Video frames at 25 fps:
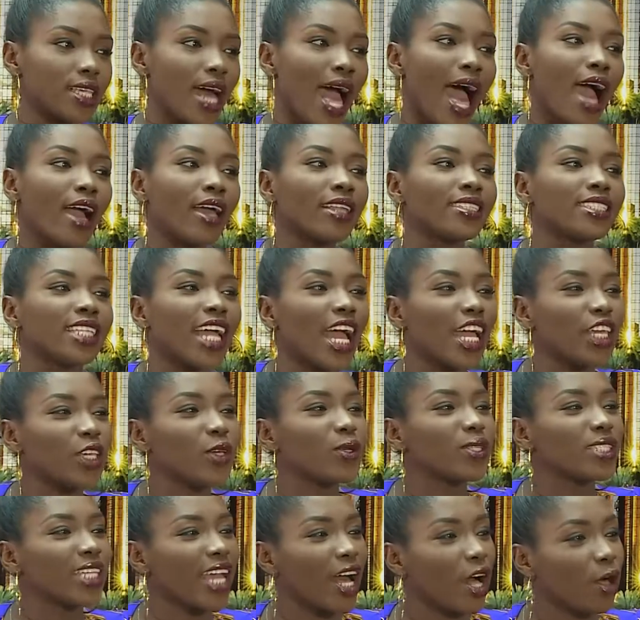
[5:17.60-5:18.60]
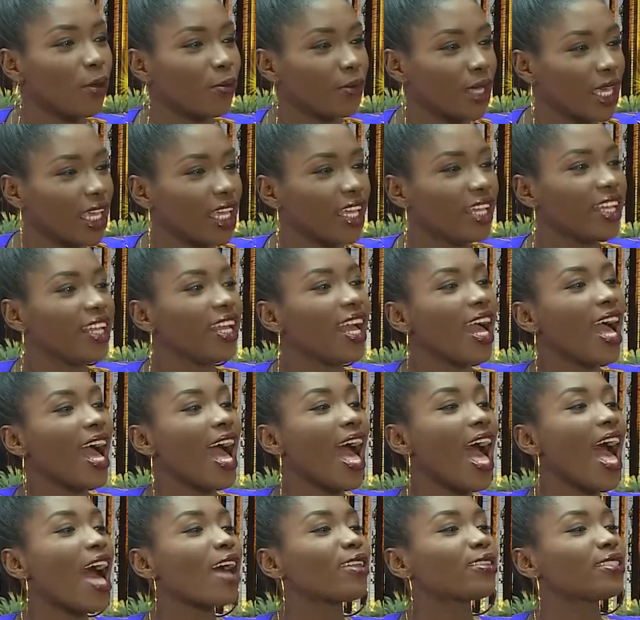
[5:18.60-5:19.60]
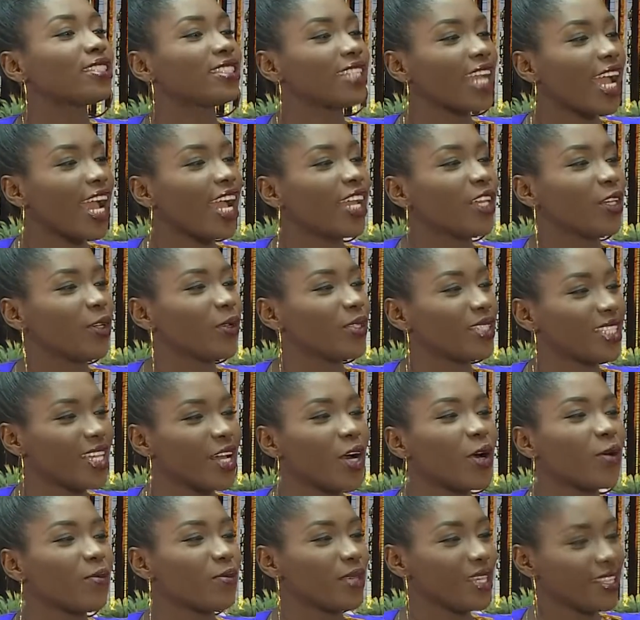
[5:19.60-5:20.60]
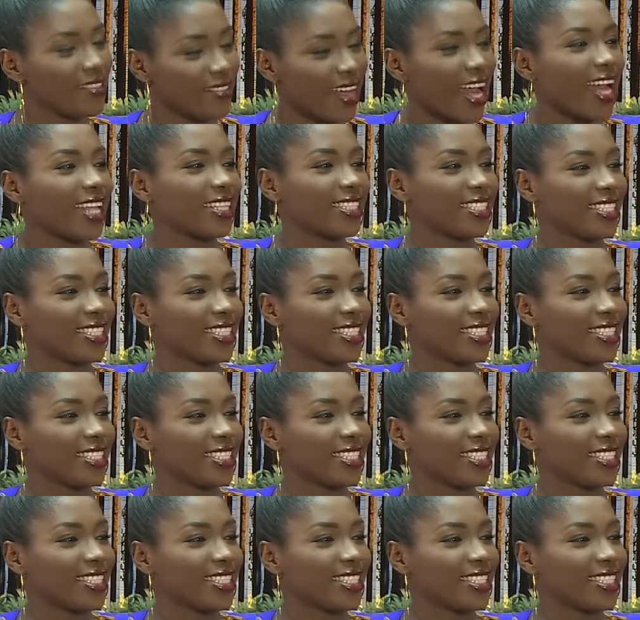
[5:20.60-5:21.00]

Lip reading: How dare you tell me? How dare you tell me that?